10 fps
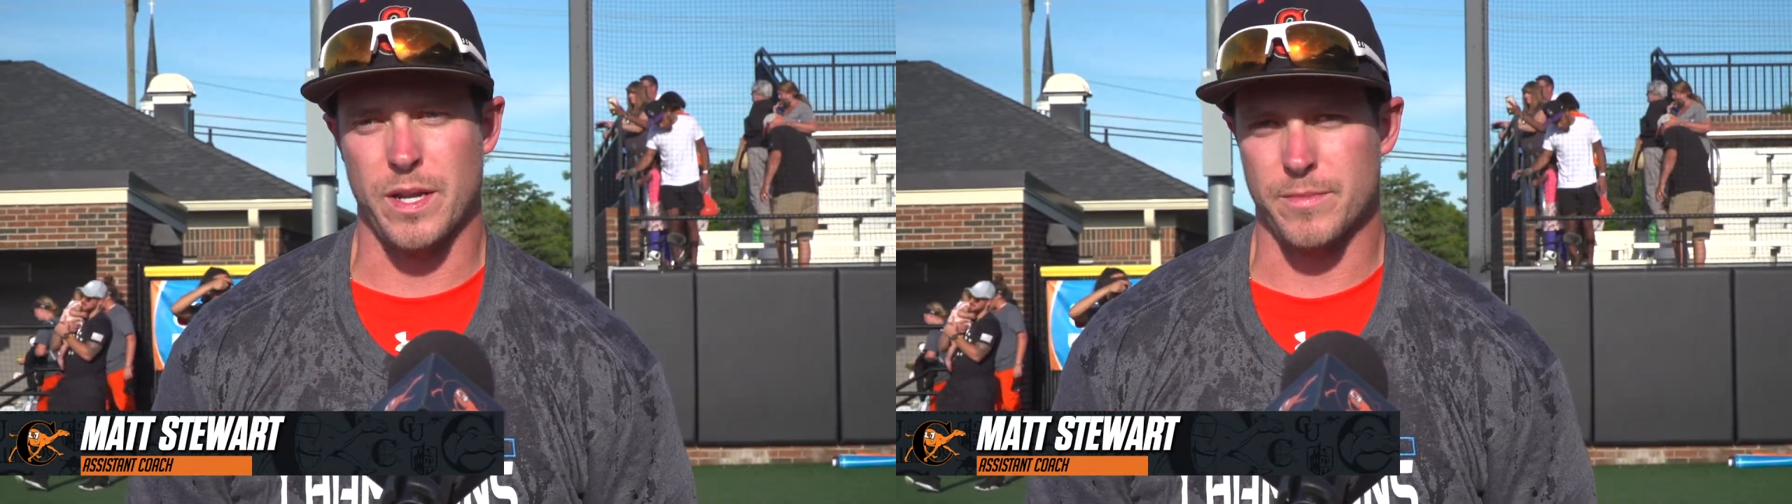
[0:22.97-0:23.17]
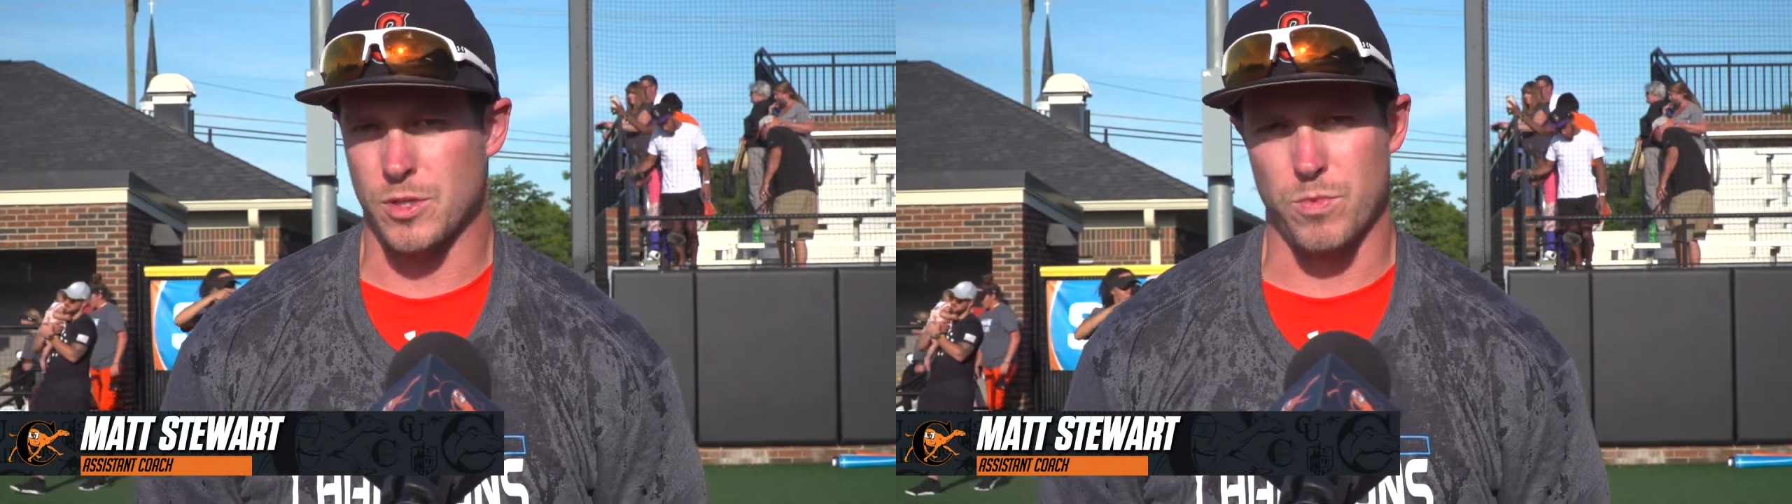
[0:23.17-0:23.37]

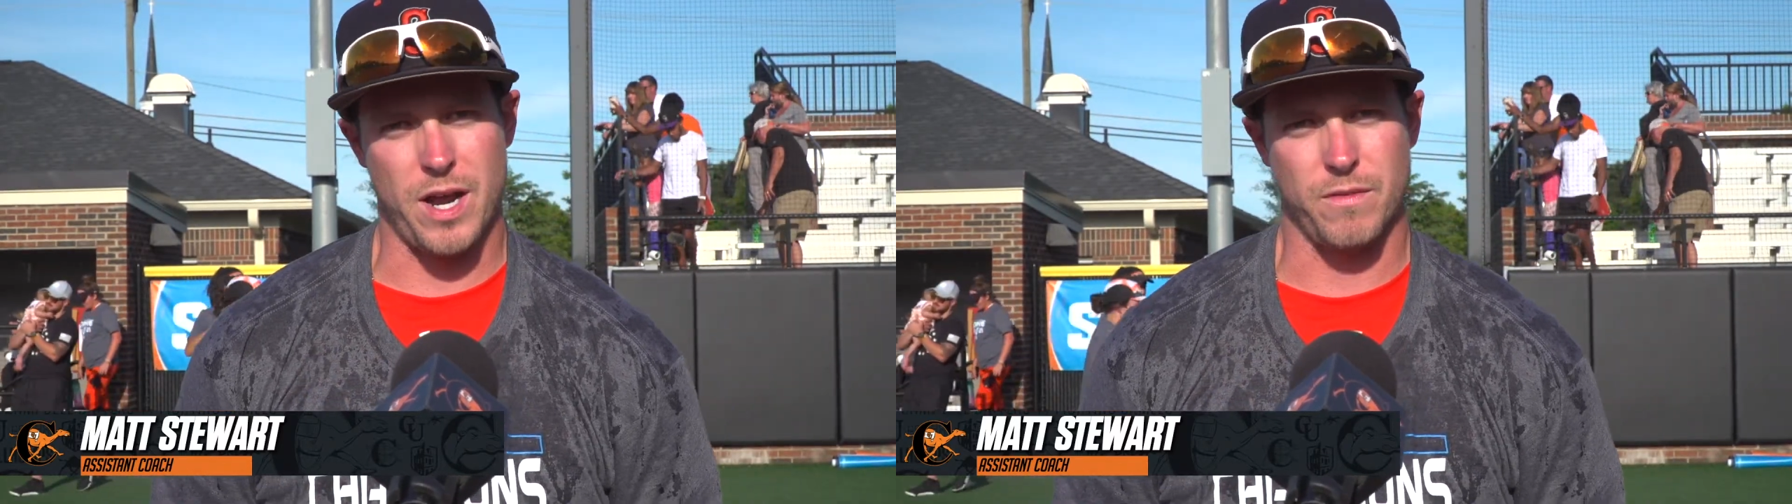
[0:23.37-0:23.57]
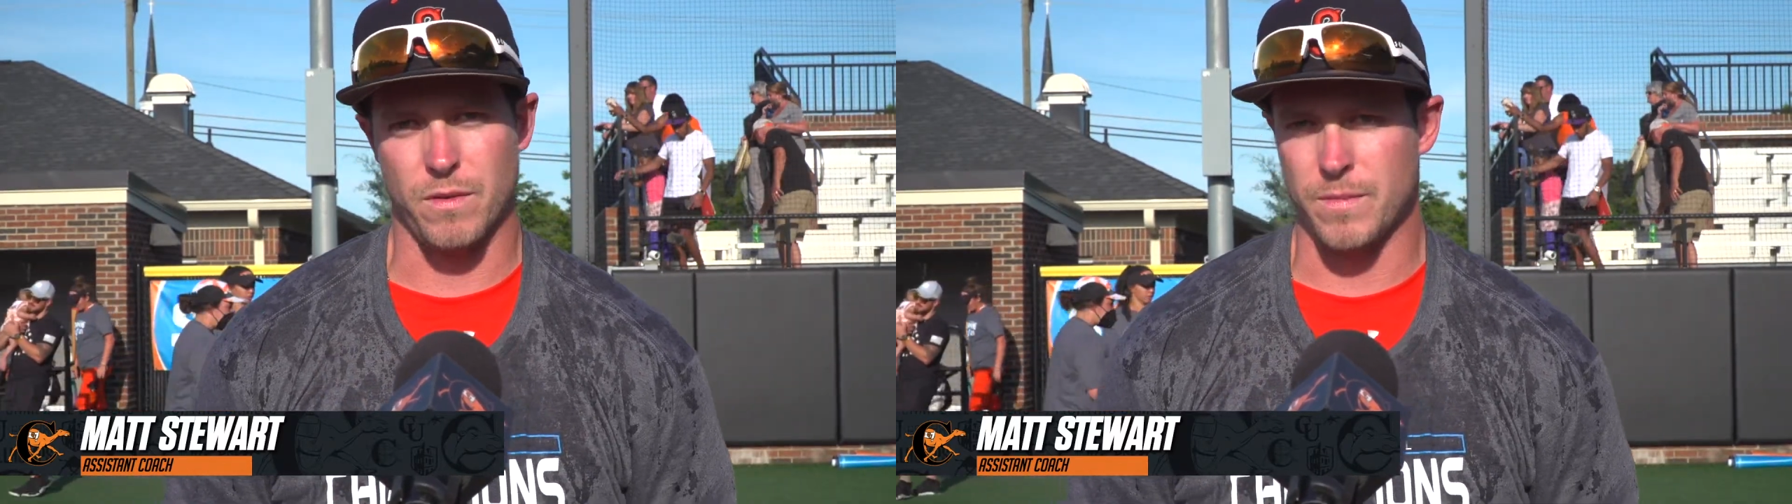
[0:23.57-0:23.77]
I'm so
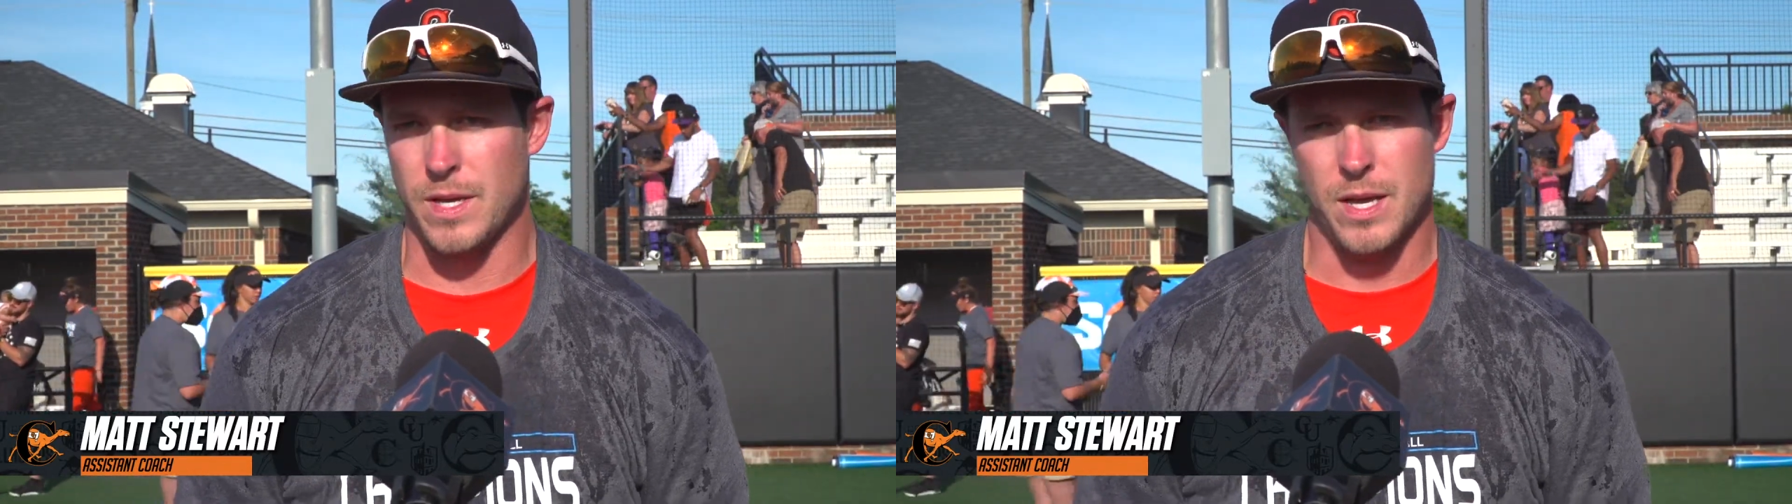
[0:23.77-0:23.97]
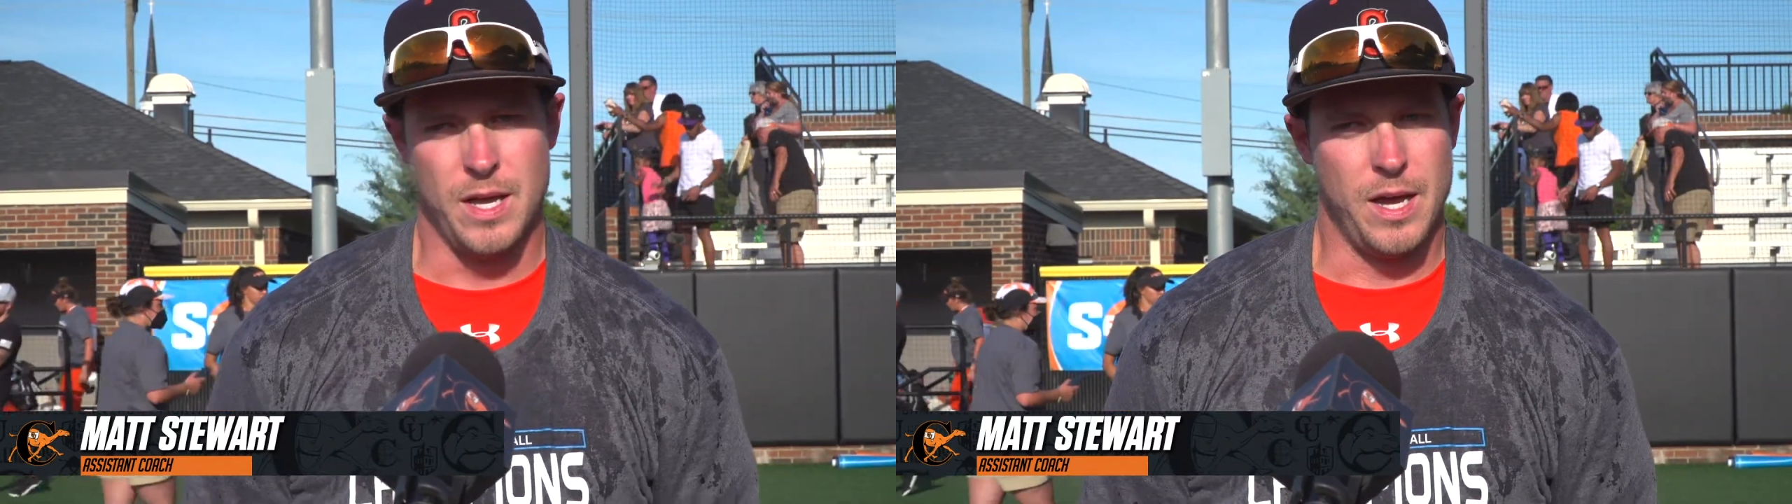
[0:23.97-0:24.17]
proud of them.
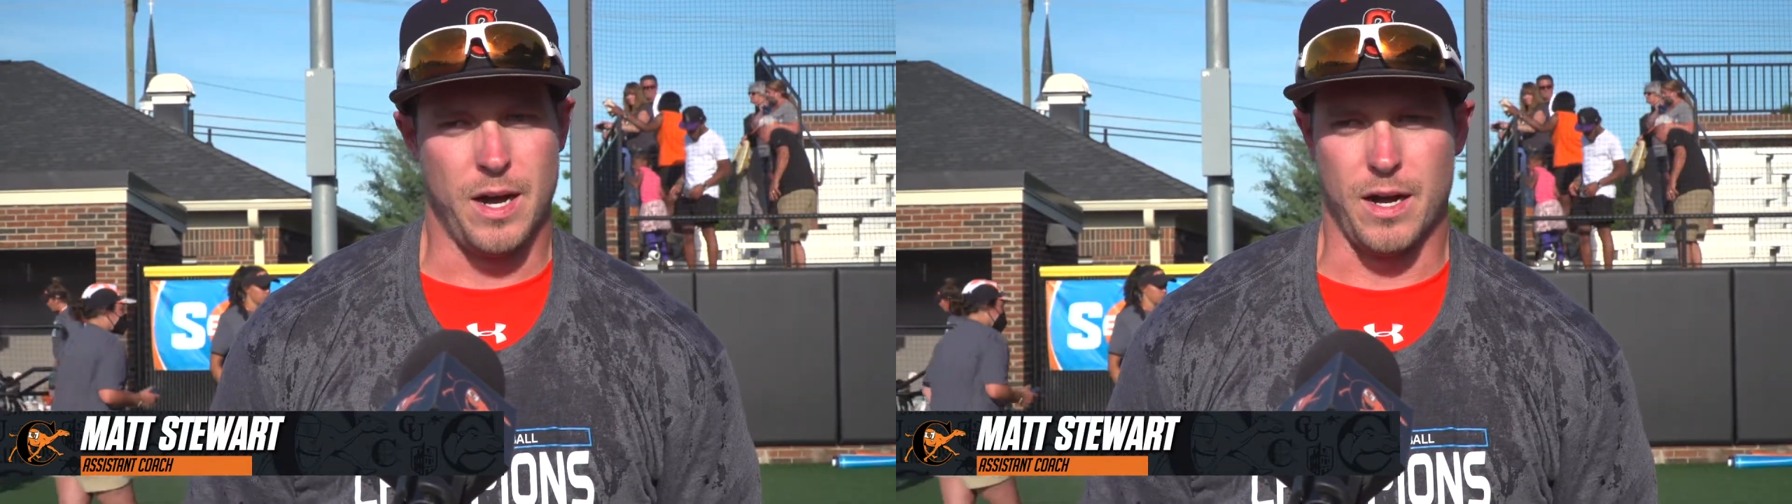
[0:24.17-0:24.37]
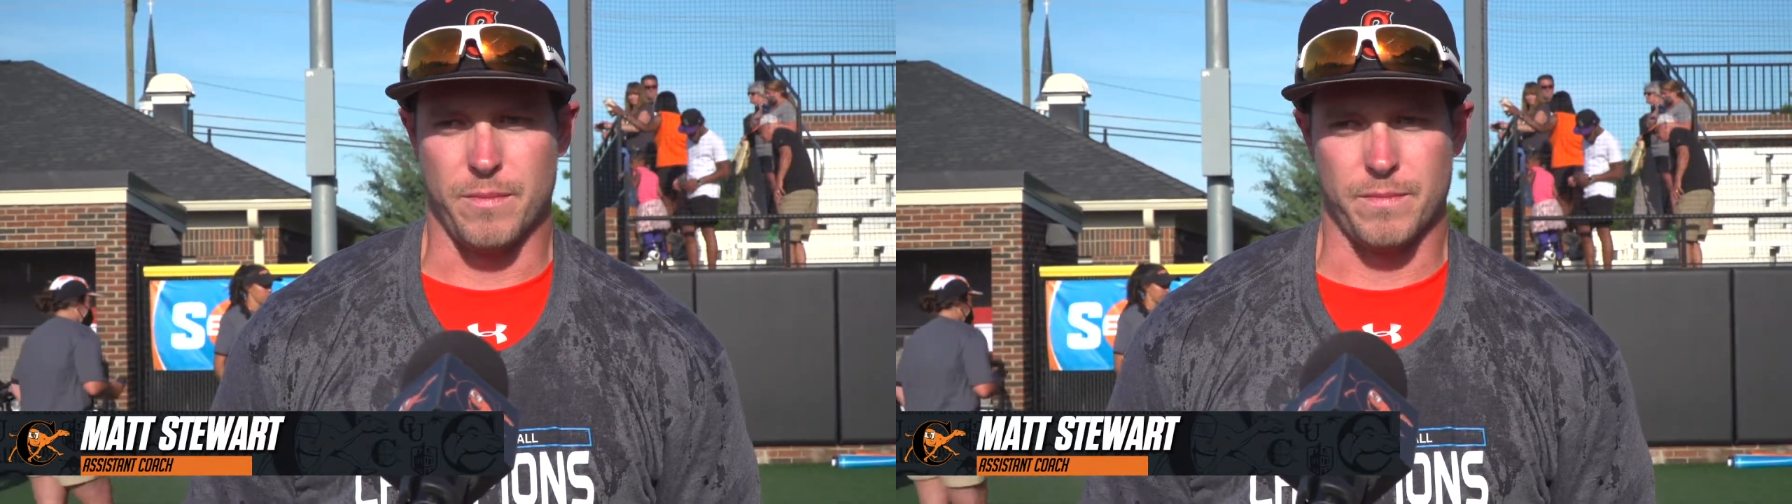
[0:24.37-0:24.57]

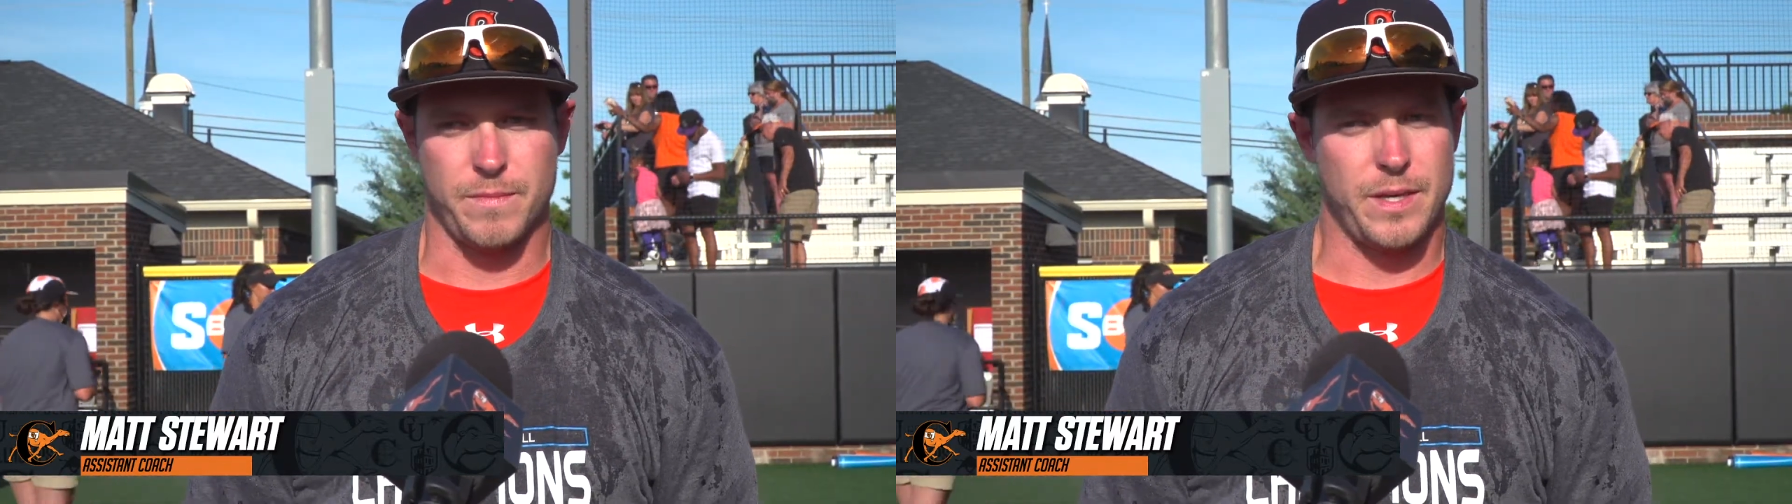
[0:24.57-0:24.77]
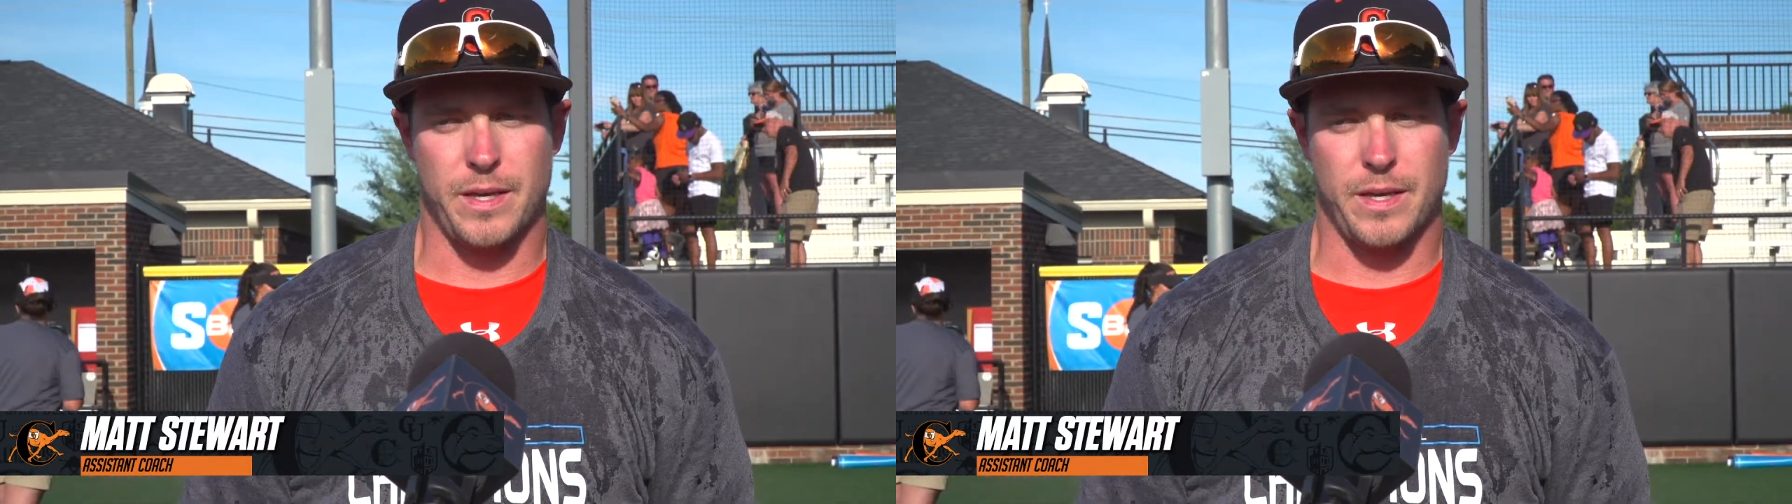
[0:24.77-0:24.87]
Um,